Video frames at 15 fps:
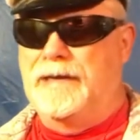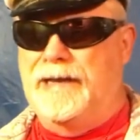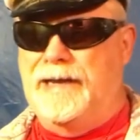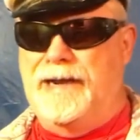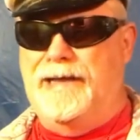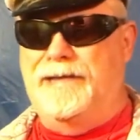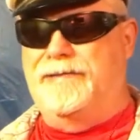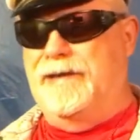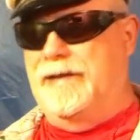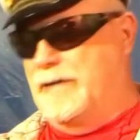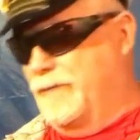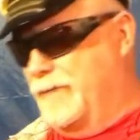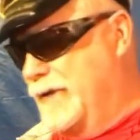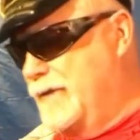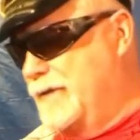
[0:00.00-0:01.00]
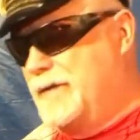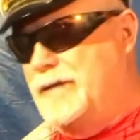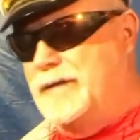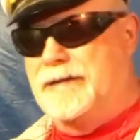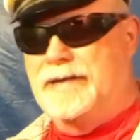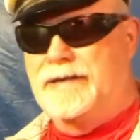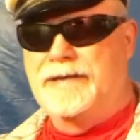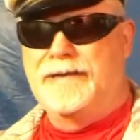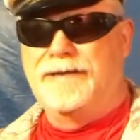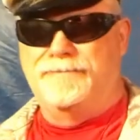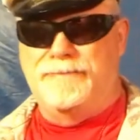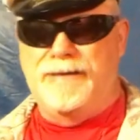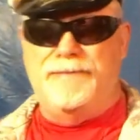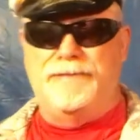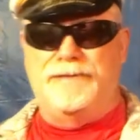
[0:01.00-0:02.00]
And I'm thinking, well,
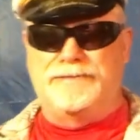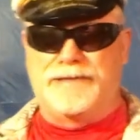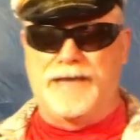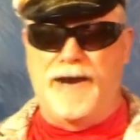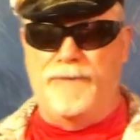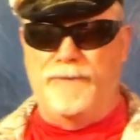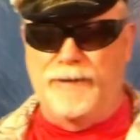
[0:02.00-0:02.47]
maybe he's got